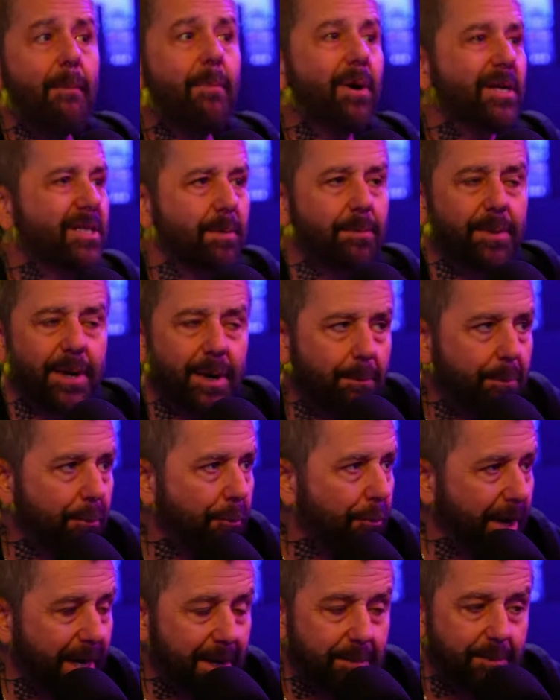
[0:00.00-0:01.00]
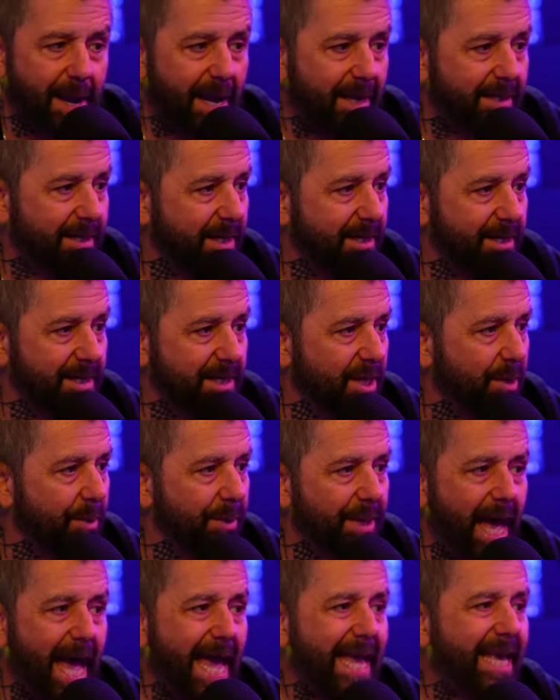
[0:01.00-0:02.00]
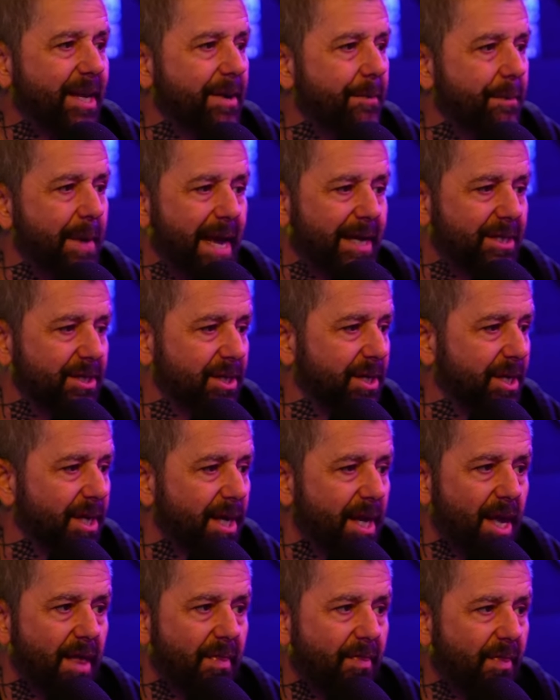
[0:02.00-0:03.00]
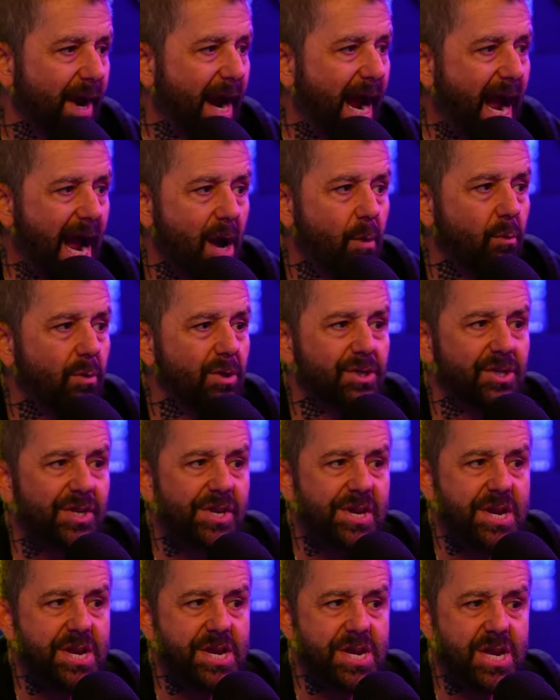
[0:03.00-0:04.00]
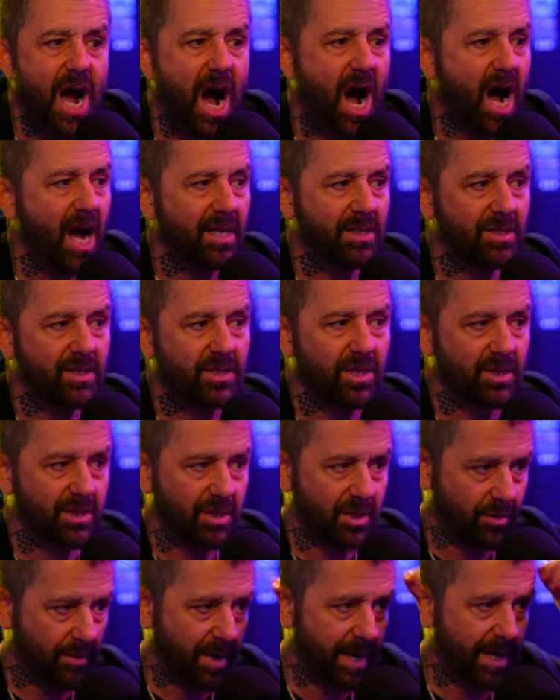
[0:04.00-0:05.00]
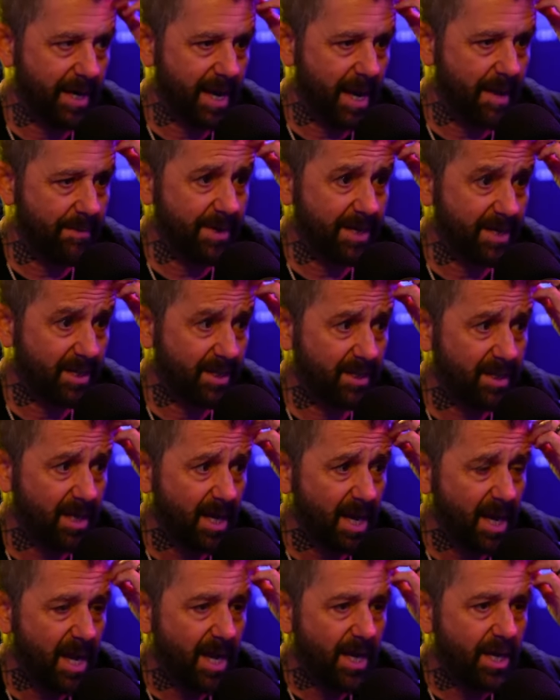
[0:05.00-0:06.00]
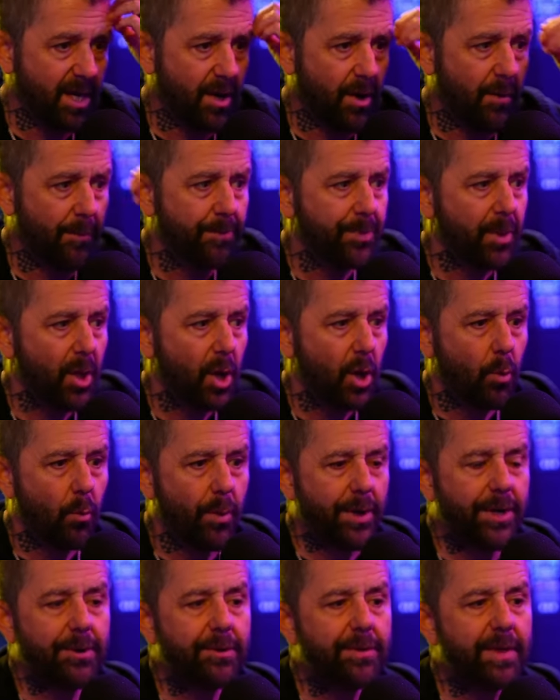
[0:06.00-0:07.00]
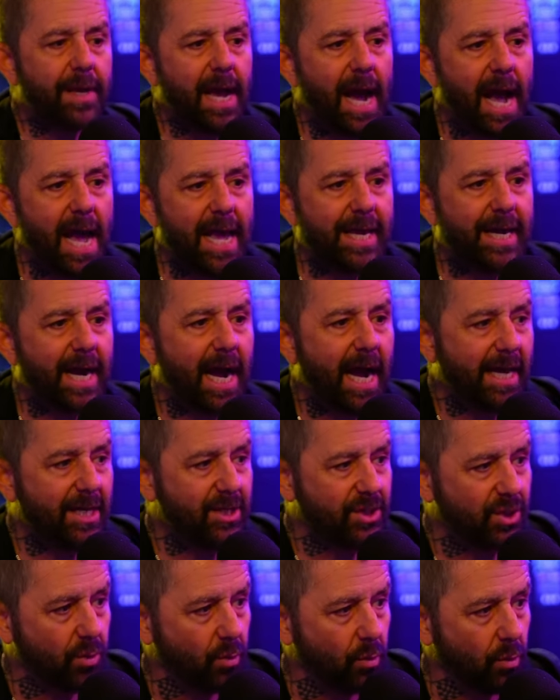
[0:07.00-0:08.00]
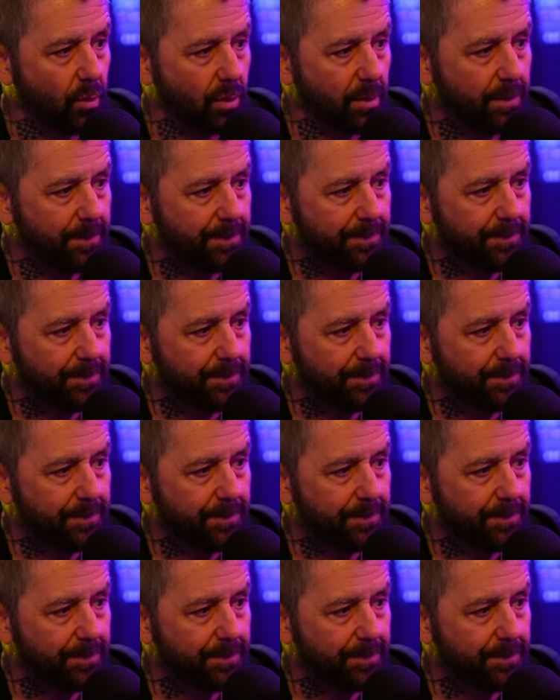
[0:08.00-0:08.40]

must have been a prick back then to deal with. I can imagine that I was not such a great guy, because, you know, when you're the guy in high school,